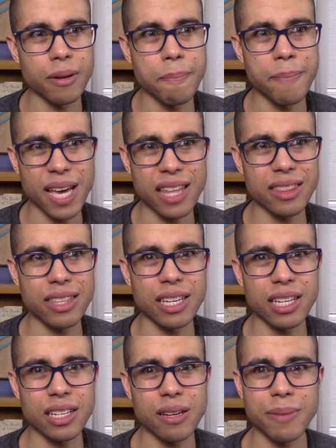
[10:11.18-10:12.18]
bad
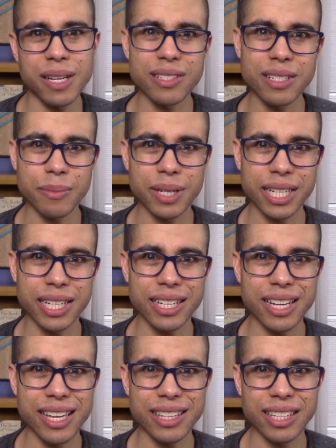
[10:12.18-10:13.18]
thing about somebody
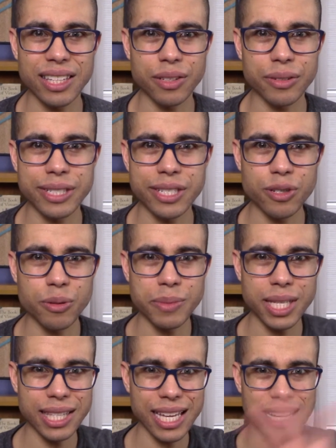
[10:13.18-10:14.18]
and then they'll assume
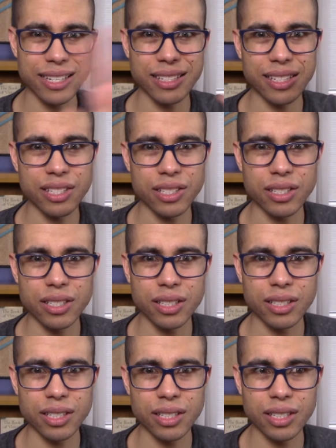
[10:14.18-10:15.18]
that
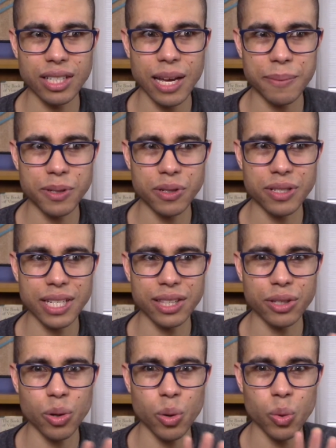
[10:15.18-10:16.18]
captures like
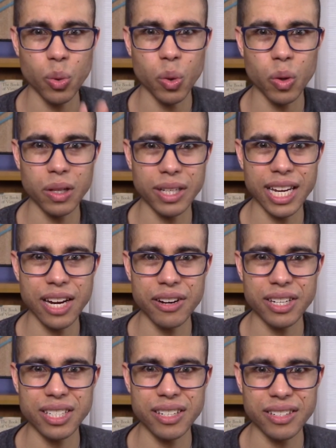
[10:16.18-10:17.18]
their whole
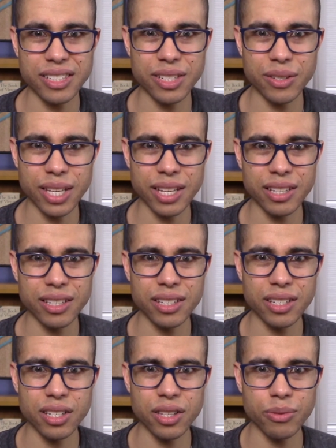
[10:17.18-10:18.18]
character, so they
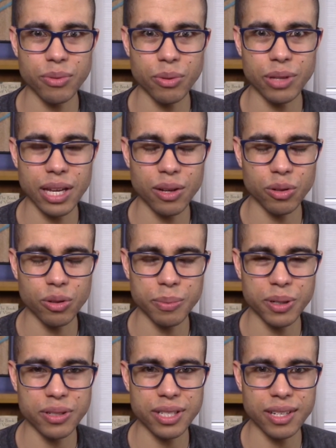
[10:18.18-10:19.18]
throw that whole
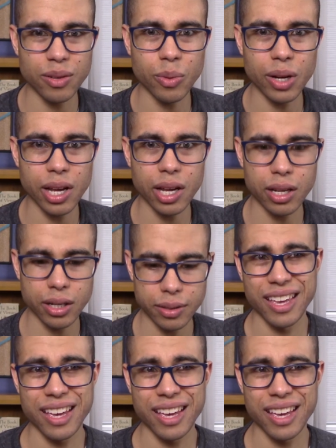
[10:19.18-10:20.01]
person away.